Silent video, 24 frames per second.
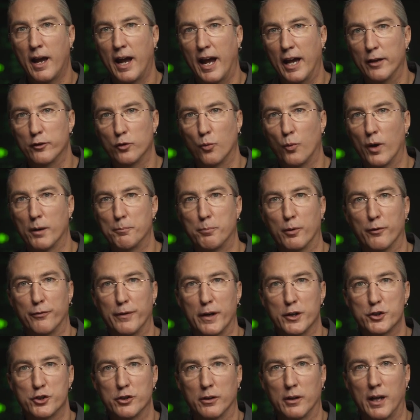As a web
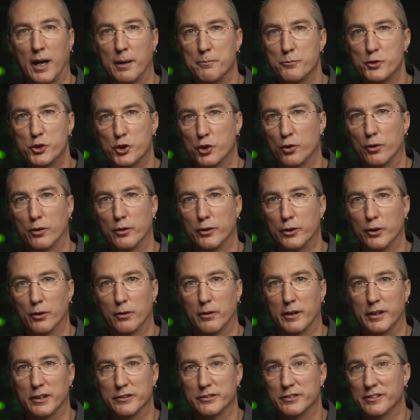professional, I'm sure
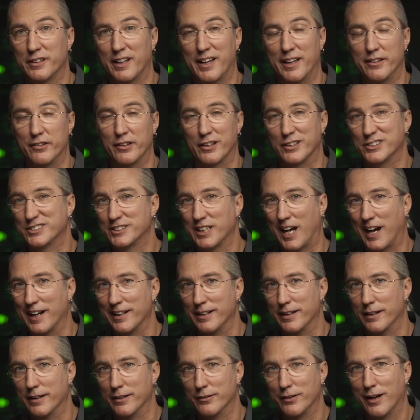you're ex- as
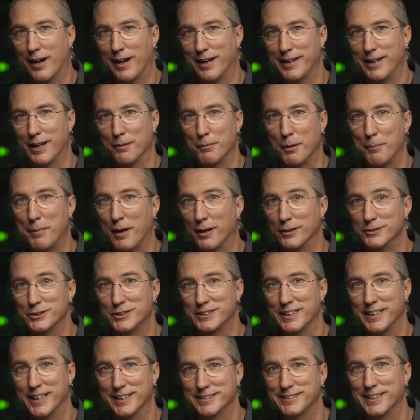excited as I am about
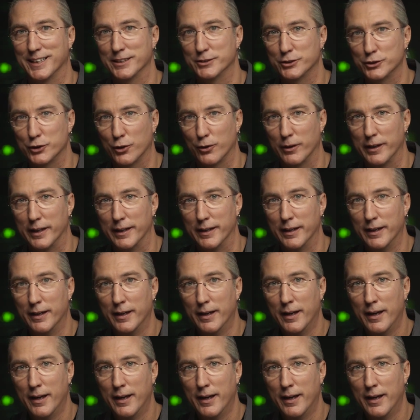CSS3.